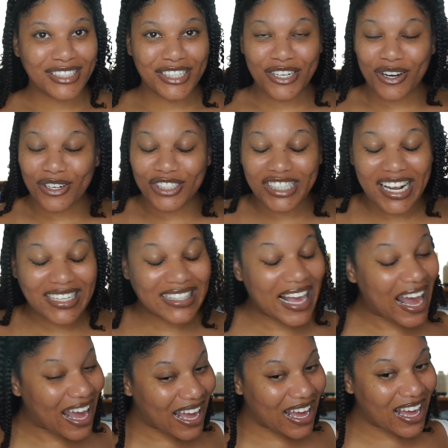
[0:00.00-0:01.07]
She gonna shake
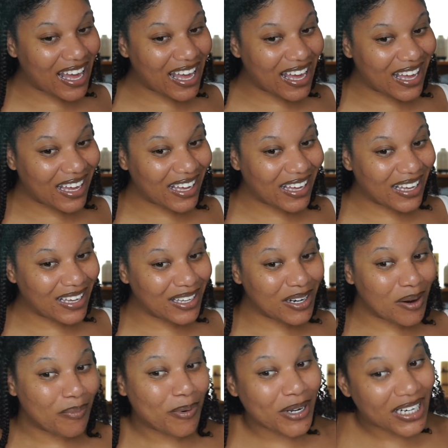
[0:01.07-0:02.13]
that in
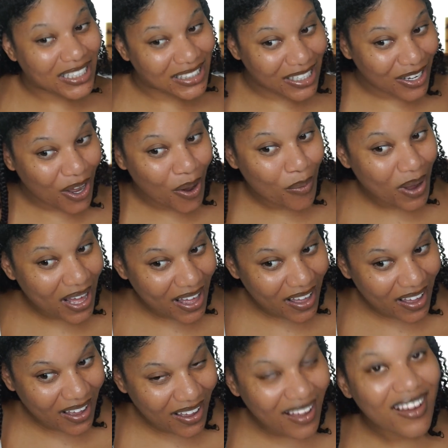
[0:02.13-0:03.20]
a pretty to go what?
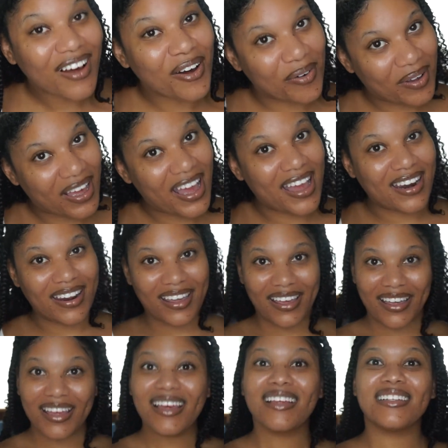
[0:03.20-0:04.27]
Okay
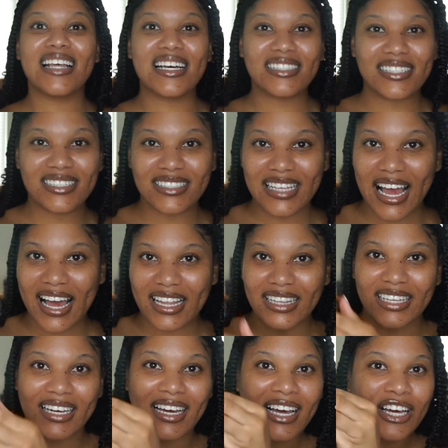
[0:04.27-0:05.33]
then. That's
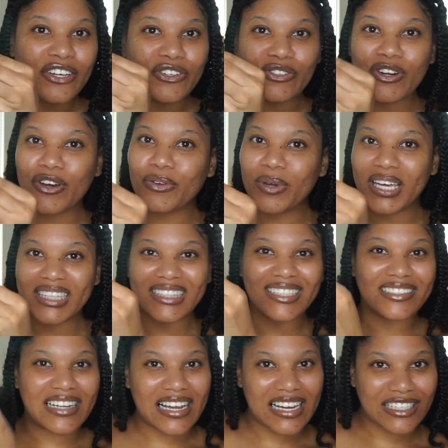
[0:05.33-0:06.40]
exactly, you know, you hit the
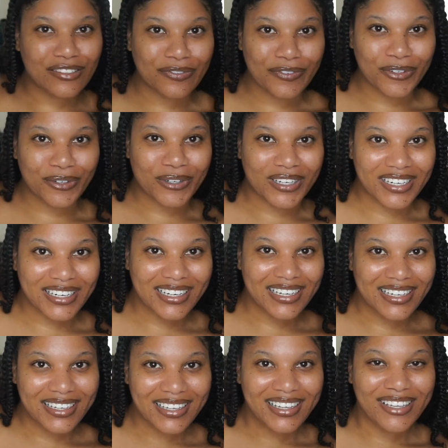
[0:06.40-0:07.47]
dance floor.
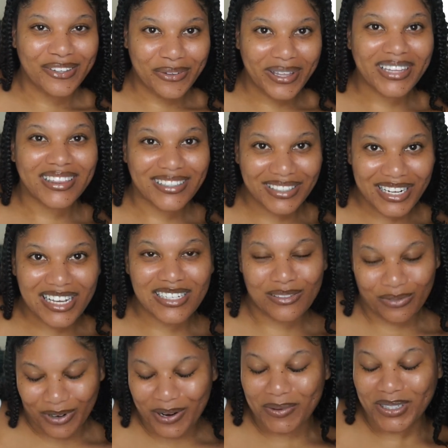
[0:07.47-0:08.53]
You hit the dance
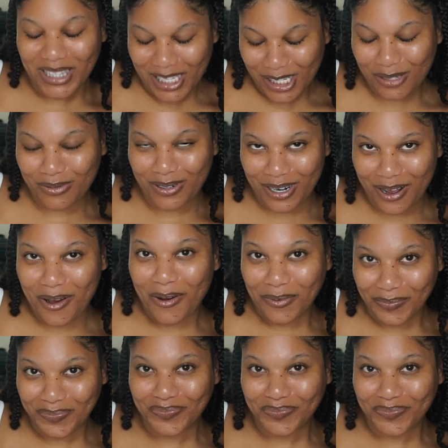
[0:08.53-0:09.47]
floor with this one on.